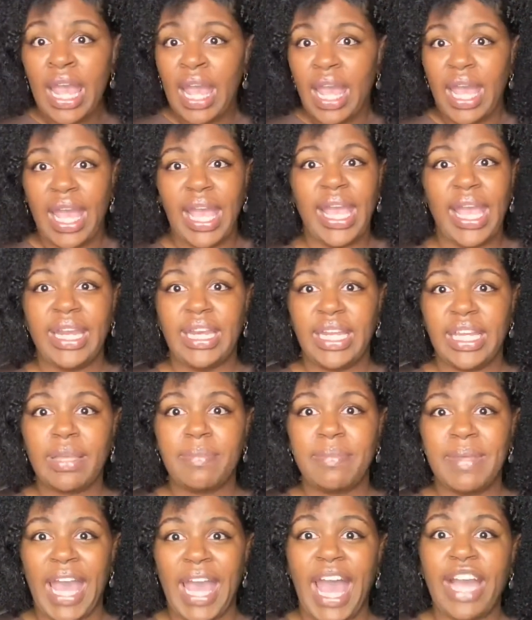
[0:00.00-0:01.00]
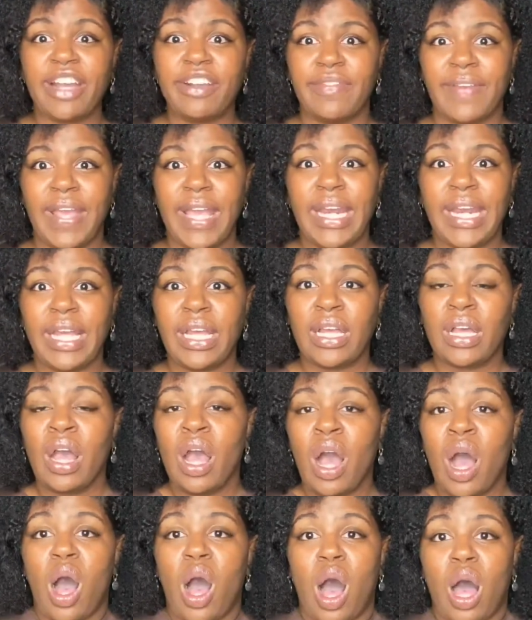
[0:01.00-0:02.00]
And it can be aggravating.
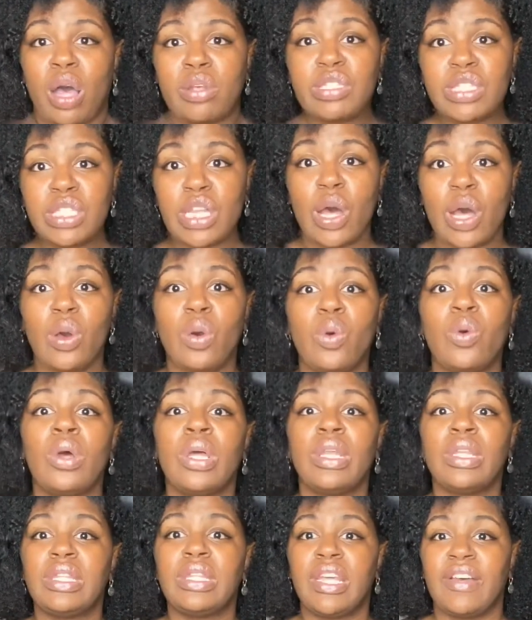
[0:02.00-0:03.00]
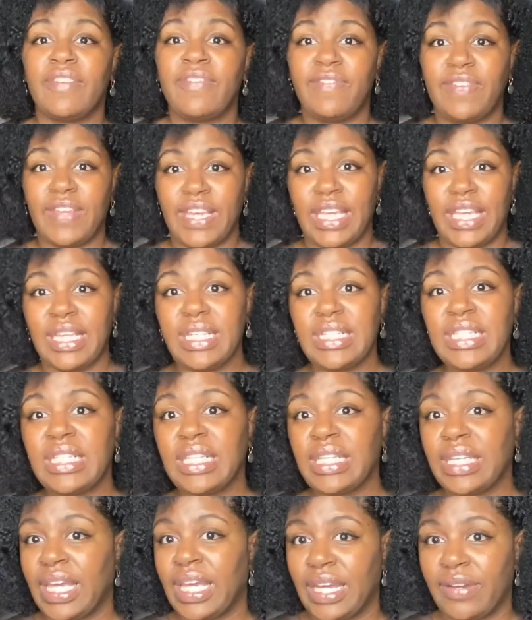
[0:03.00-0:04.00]
Also, the fees
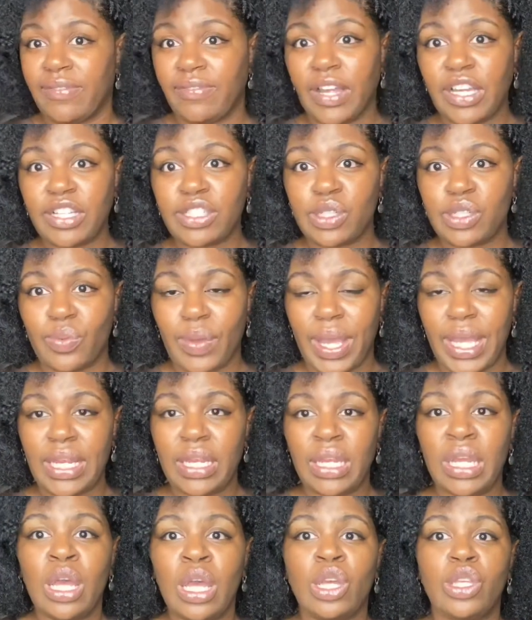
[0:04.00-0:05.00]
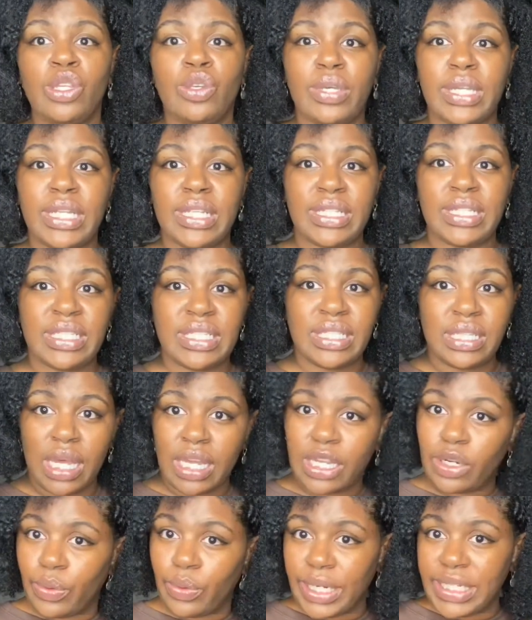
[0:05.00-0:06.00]
can fluctuate. You can
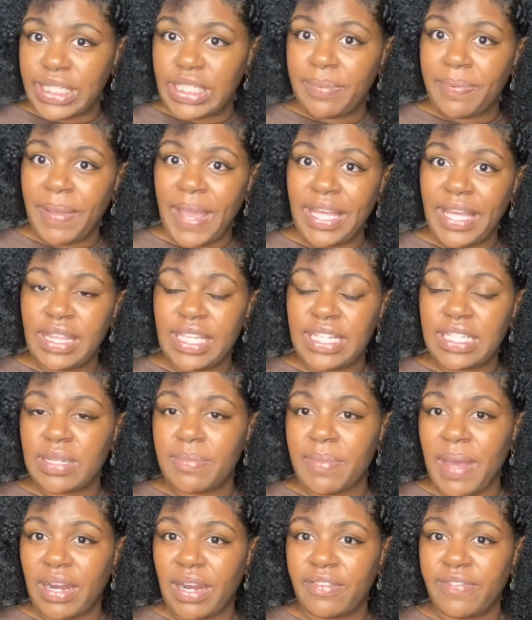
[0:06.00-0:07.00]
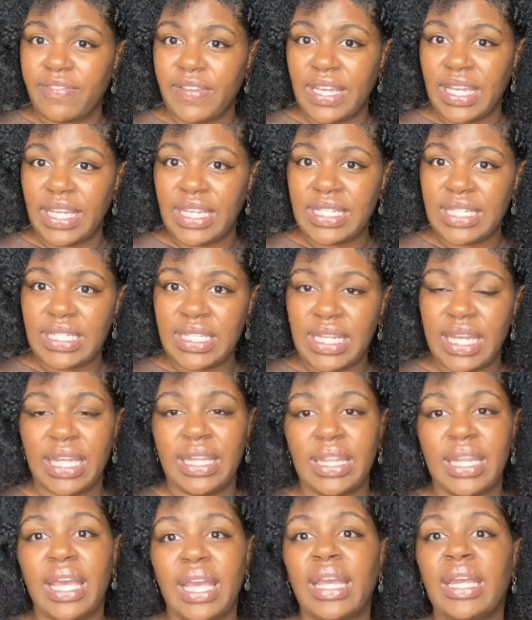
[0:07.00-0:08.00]
agree to pay this amount of fees, and
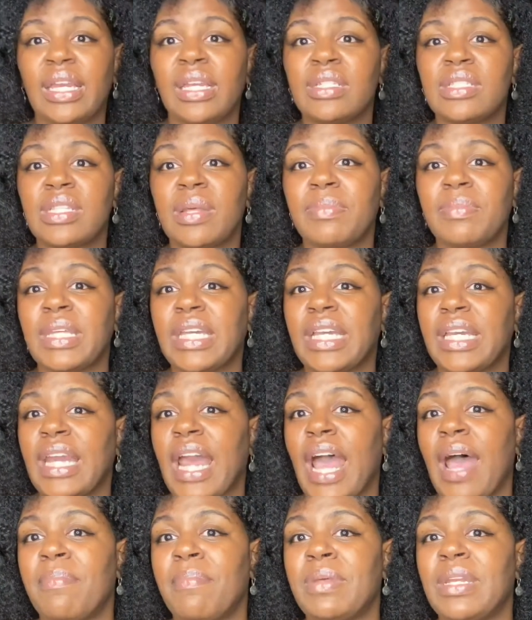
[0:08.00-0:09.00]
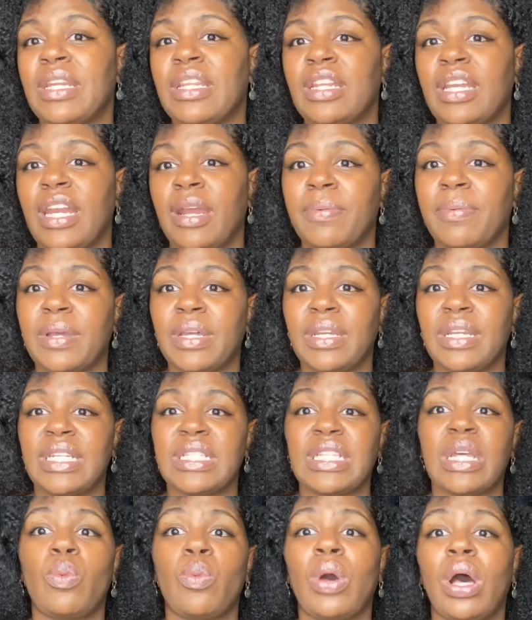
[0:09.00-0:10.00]
then something can happen in the neighborhood and they say,
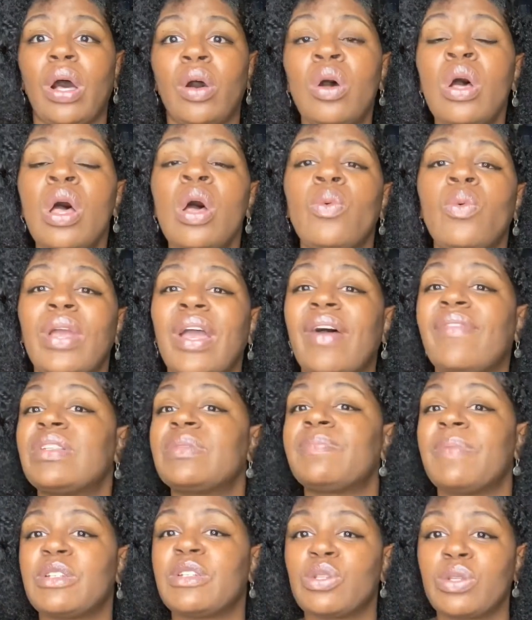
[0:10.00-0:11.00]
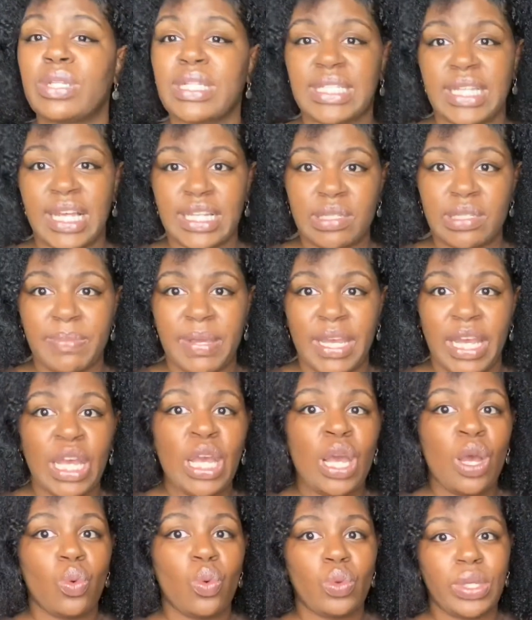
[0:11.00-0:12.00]
well, we have a special assessment.
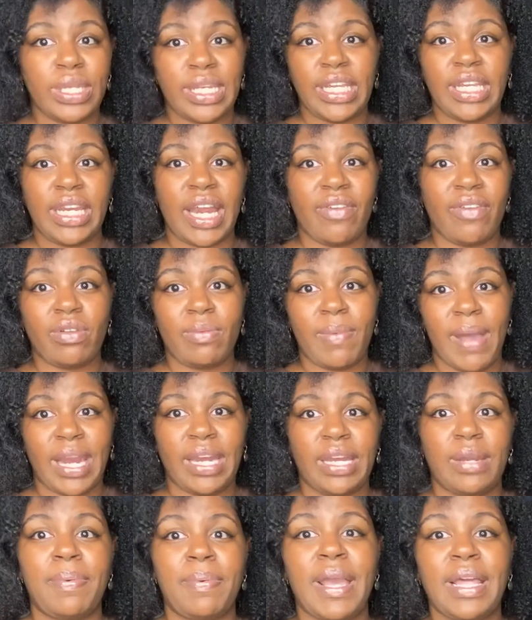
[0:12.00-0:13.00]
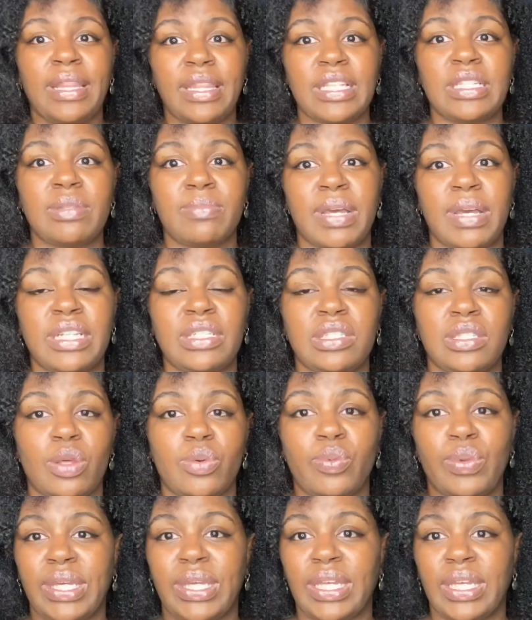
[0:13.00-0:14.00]
We need everybody to pay this much so we
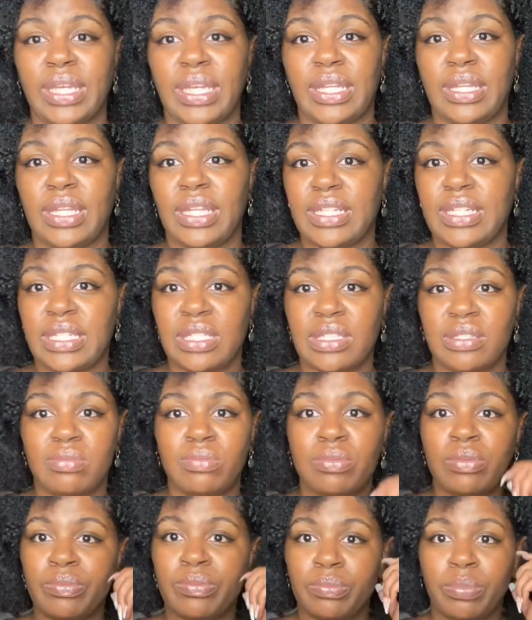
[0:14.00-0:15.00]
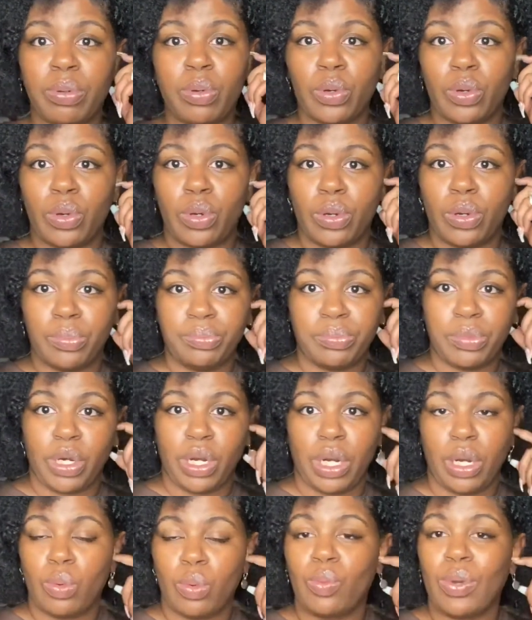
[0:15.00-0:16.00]
can get this pool or
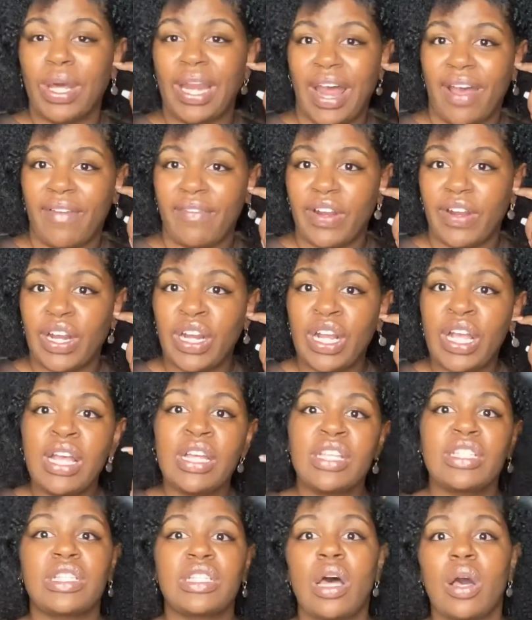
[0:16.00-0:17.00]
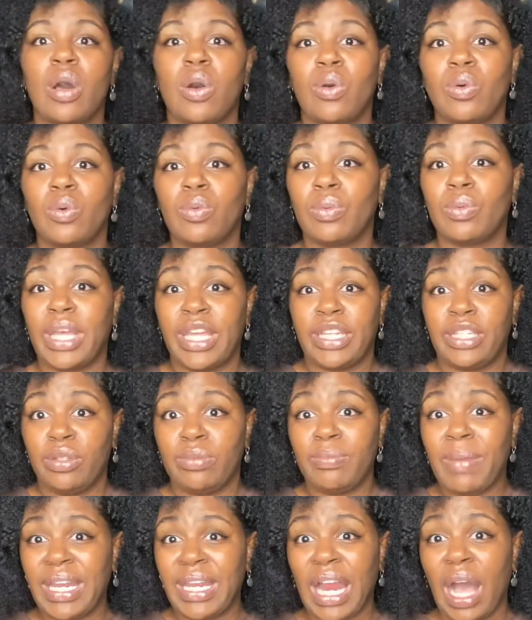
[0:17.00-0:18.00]
whatever. So, and you may
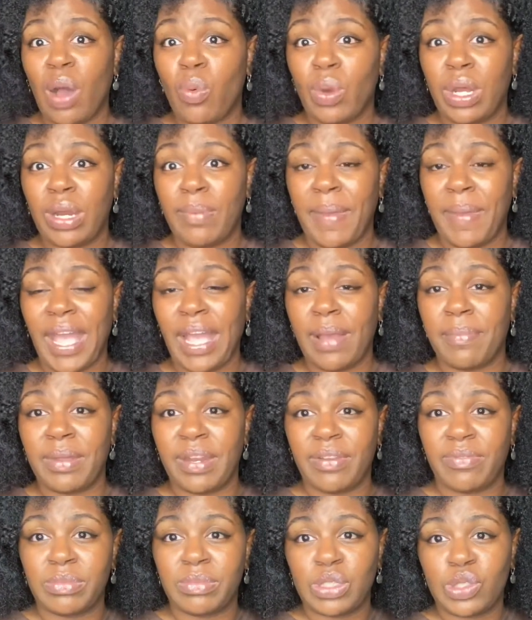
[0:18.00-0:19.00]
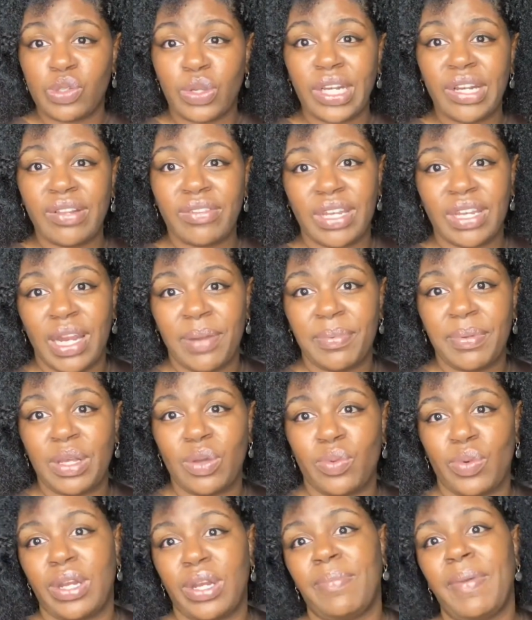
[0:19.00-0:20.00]
not want to pay it, but if a majority of the neighborhood want to
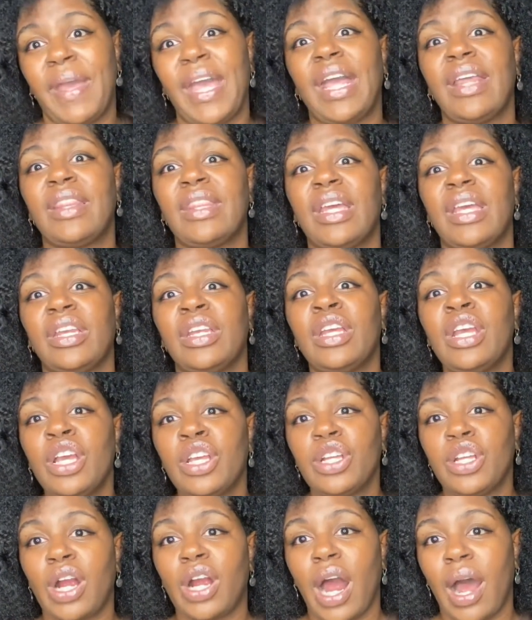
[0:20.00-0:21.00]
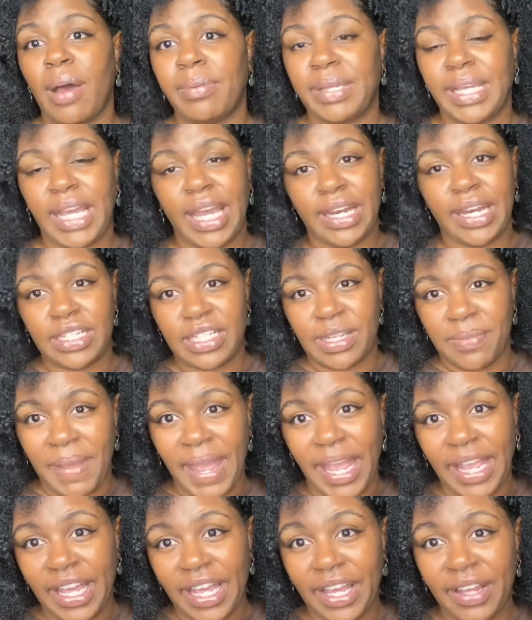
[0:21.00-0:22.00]
pay it, then you're obligated to pay
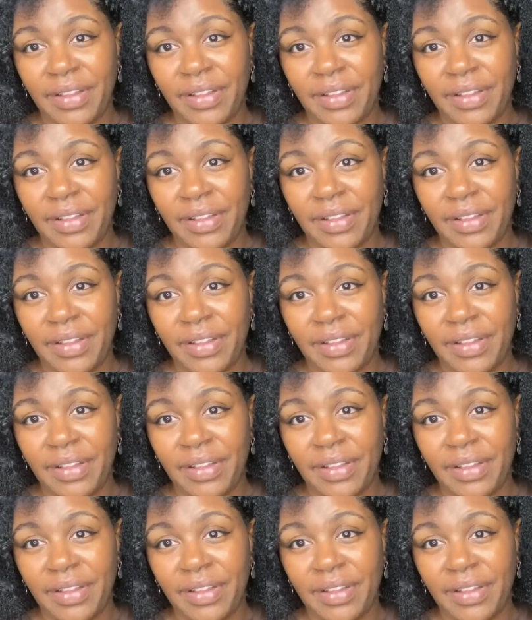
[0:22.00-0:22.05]
it.